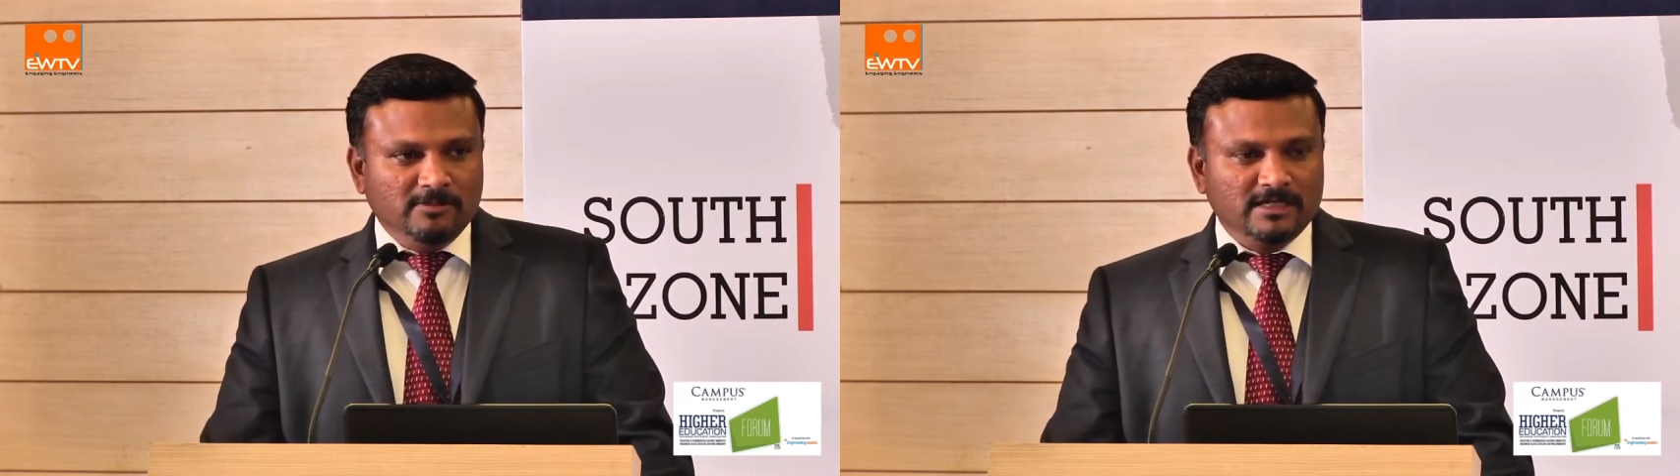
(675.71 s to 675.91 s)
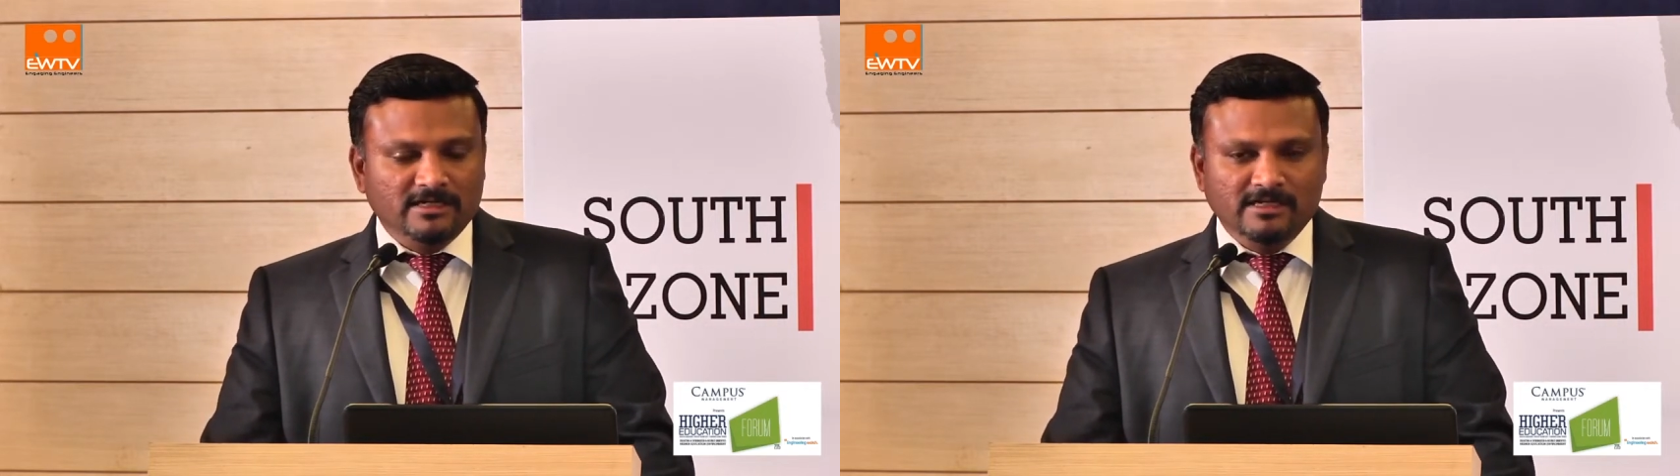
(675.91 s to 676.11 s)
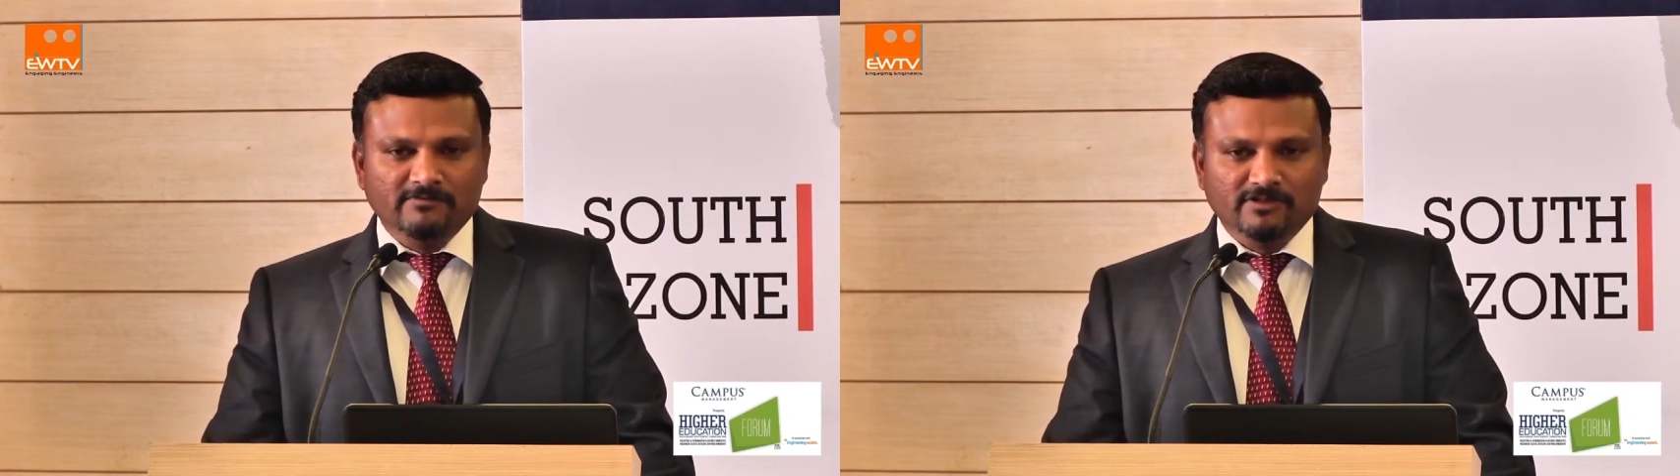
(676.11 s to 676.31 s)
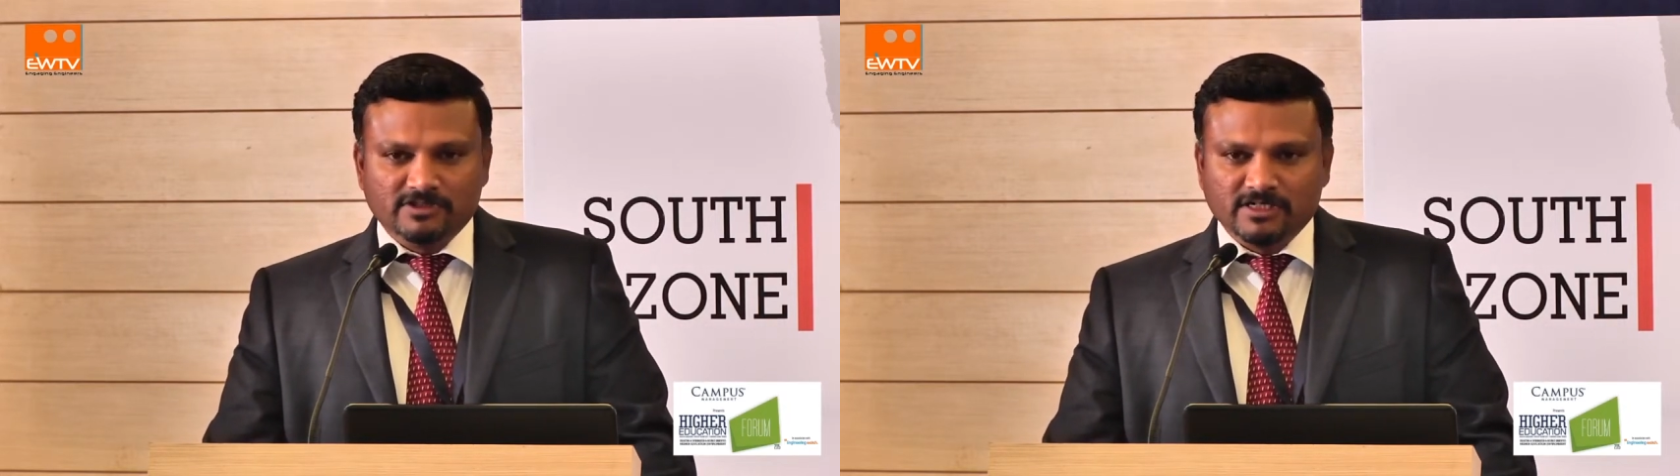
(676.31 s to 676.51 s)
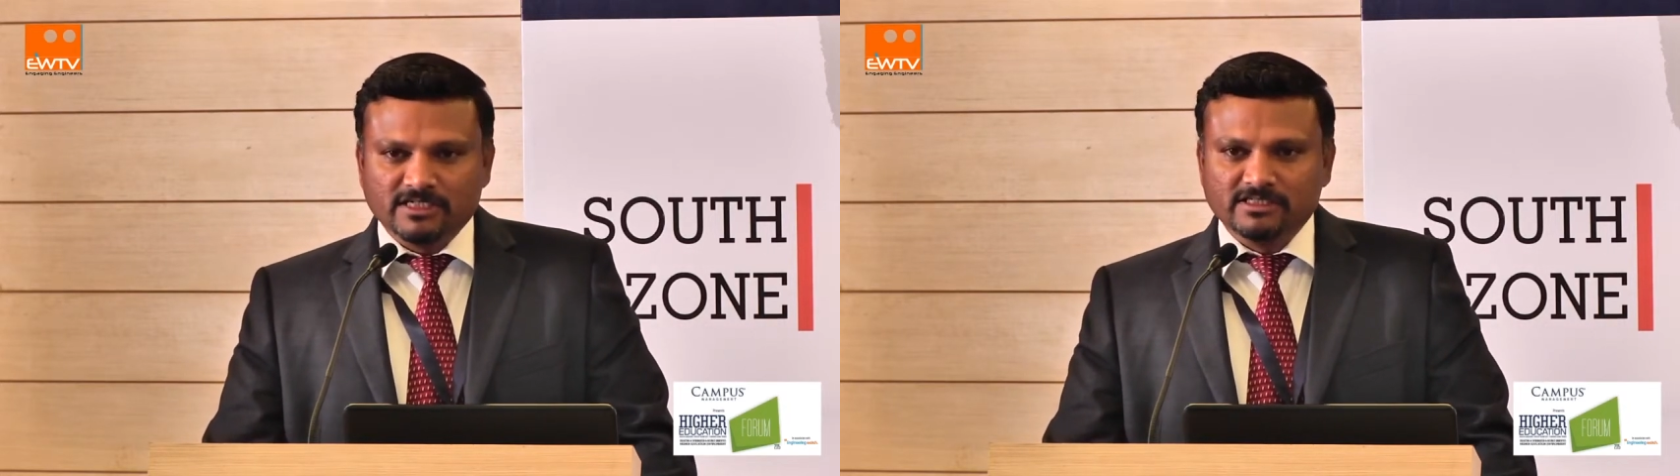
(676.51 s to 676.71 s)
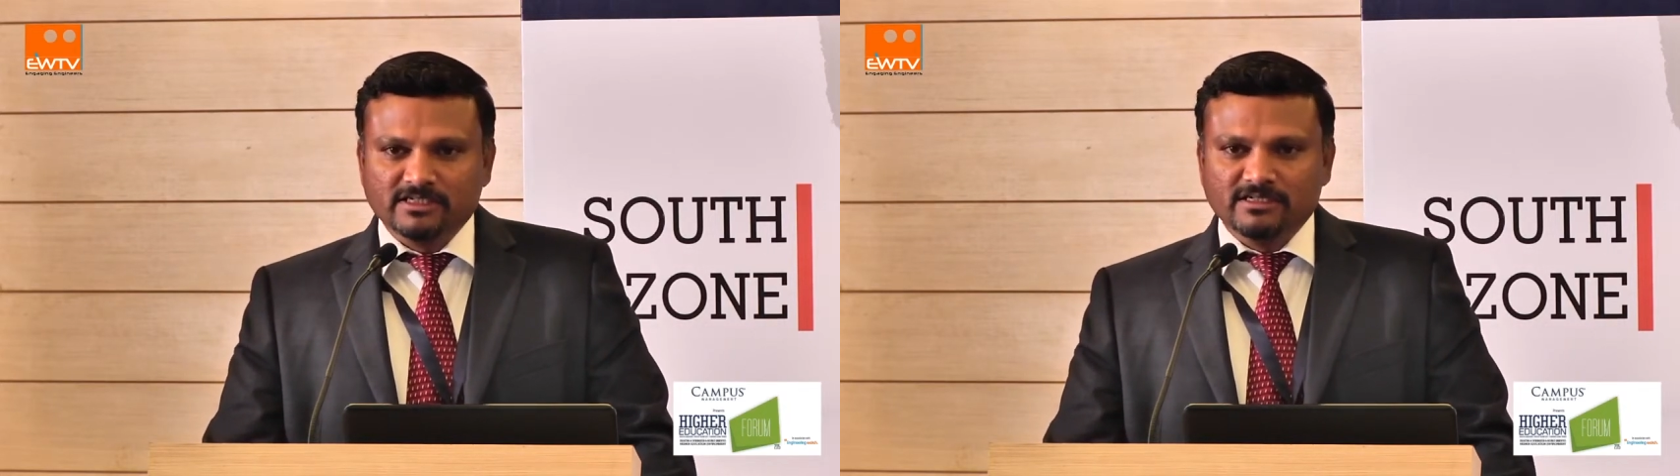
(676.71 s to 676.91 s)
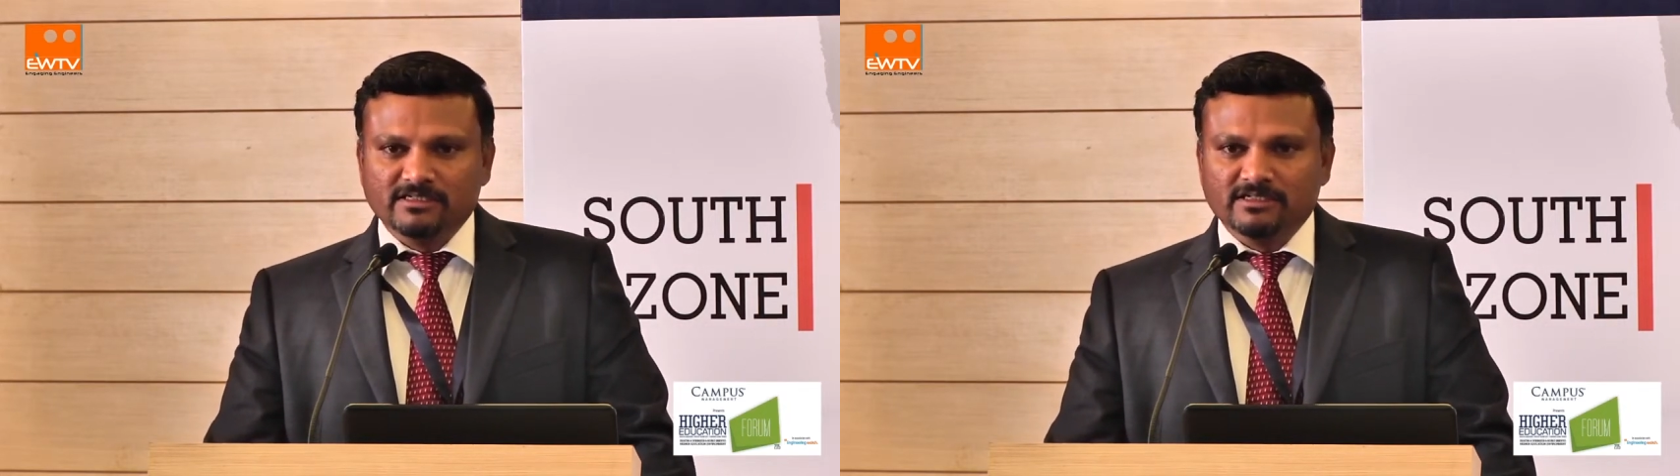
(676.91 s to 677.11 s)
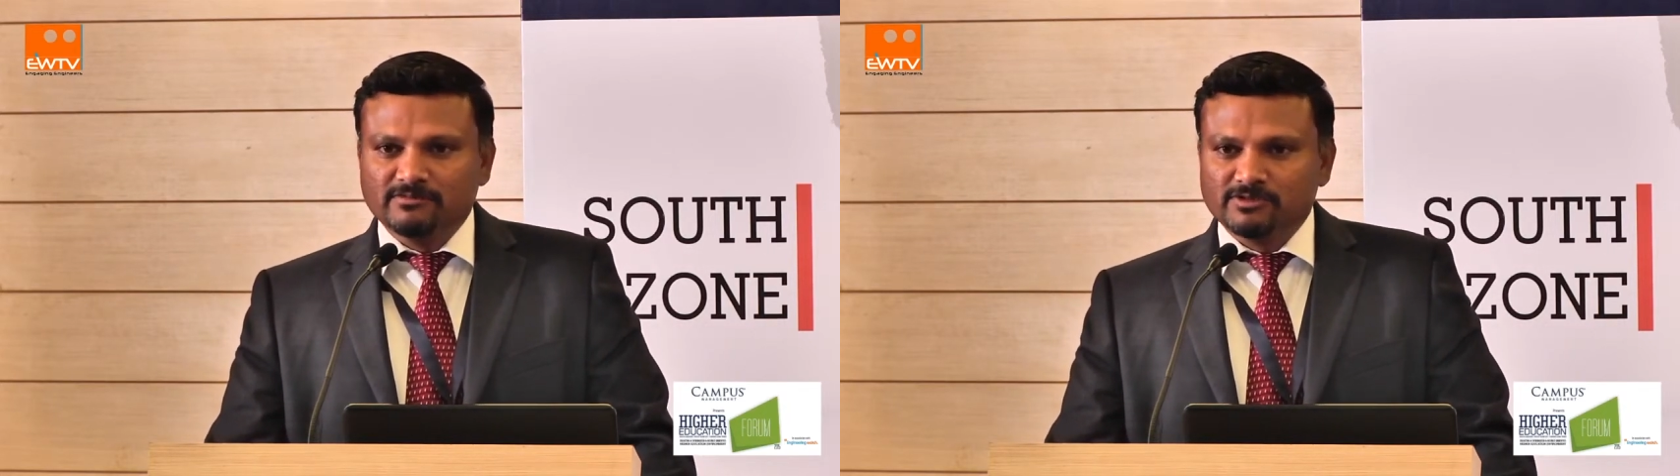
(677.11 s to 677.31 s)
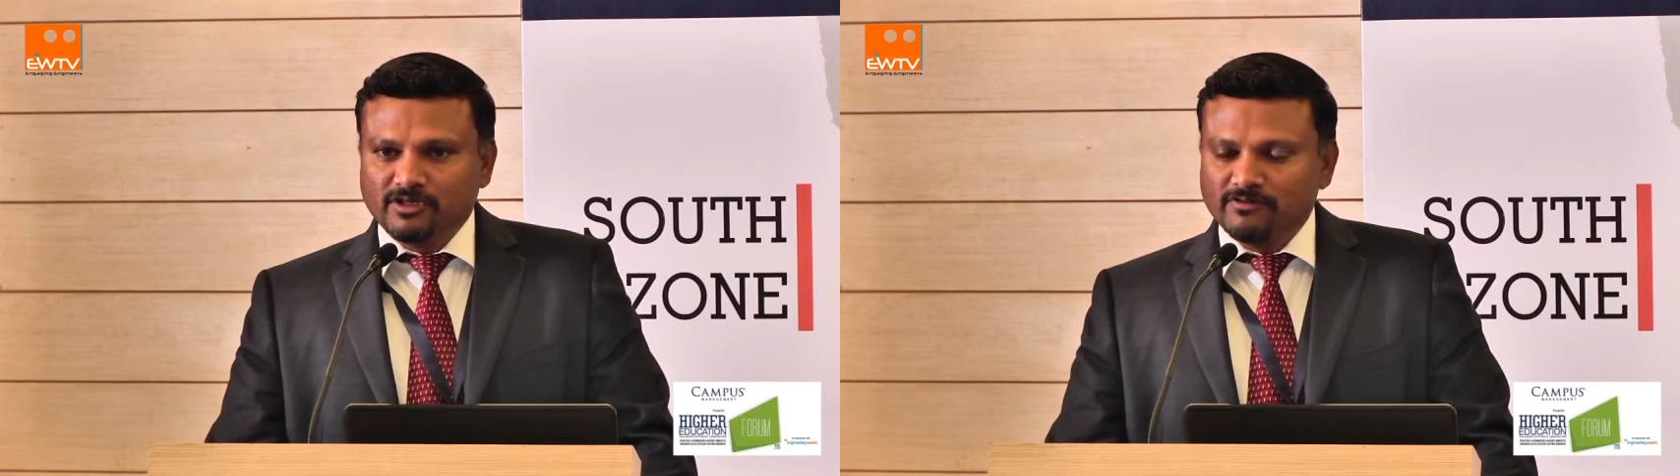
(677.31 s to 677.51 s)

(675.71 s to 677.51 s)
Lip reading: but infrastructure in terms